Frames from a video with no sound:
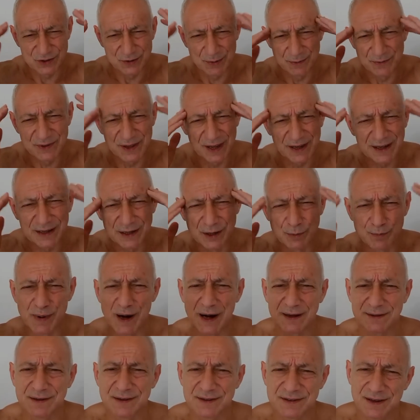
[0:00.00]
just from thinking
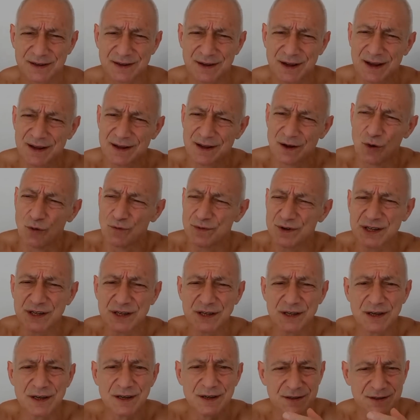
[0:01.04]
about this and, and over
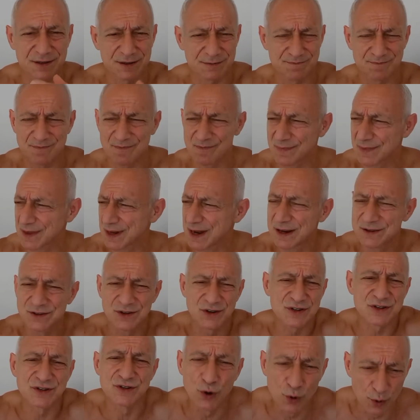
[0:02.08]
the years, I
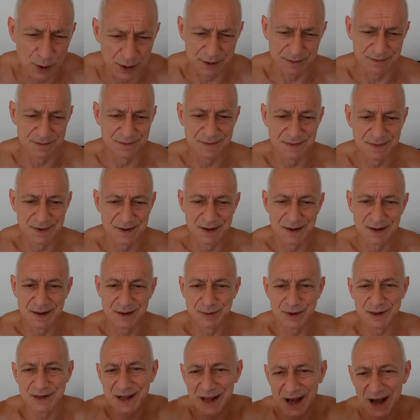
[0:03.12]
just knew it.
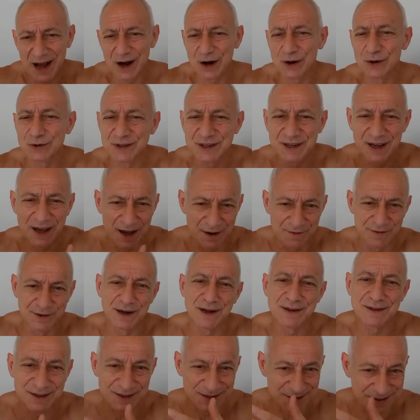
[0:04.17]
But now the
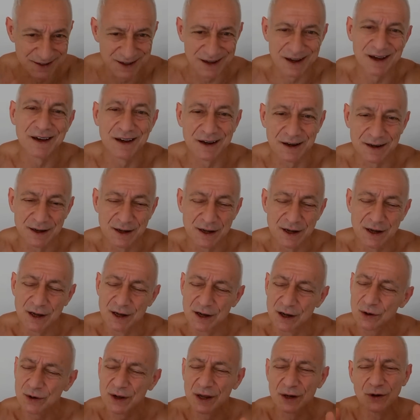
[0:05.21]
evidence is there.
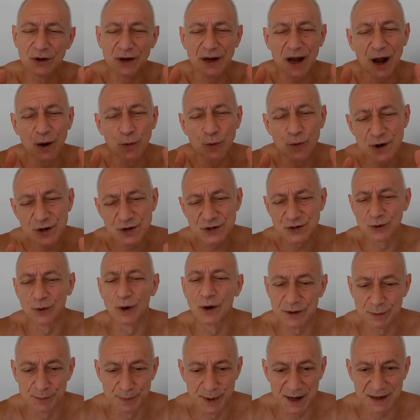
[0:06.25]
Okay, look, I wish
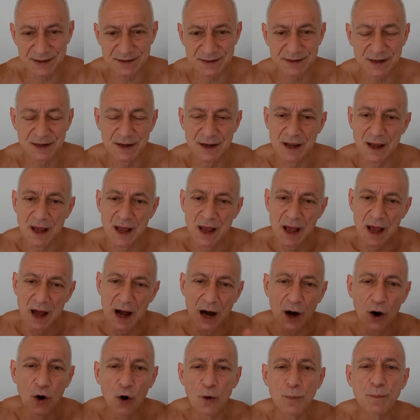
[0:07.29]
you all the best.
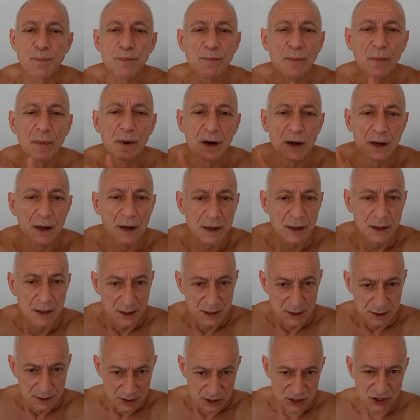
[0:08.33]
I hope
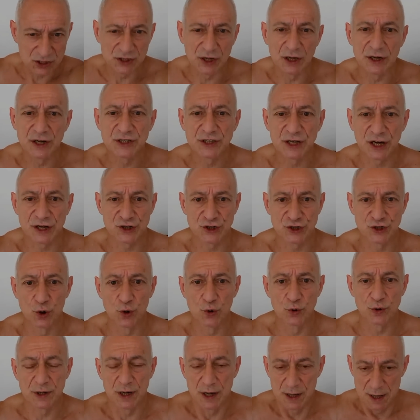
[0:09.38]
studies I
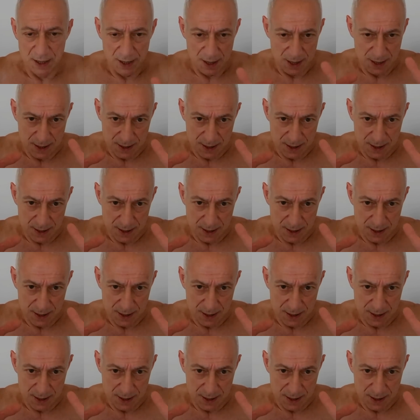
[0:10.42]
showed,